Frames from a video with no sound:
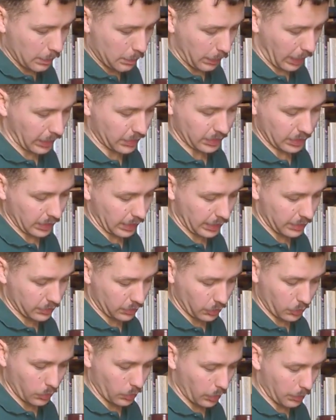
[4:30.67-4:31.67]
basically
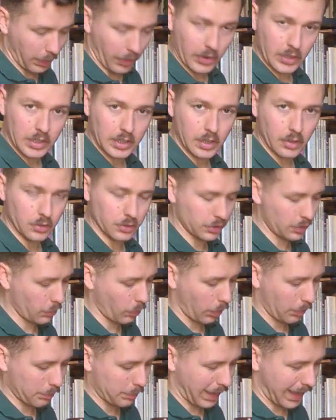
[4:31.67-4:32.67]
to American
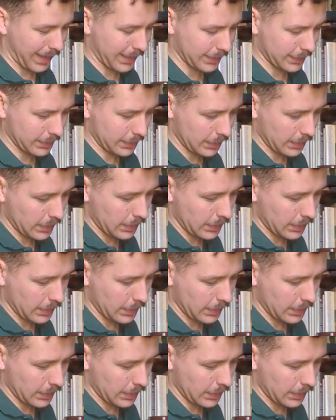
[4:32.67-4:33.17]
LC1 pattern.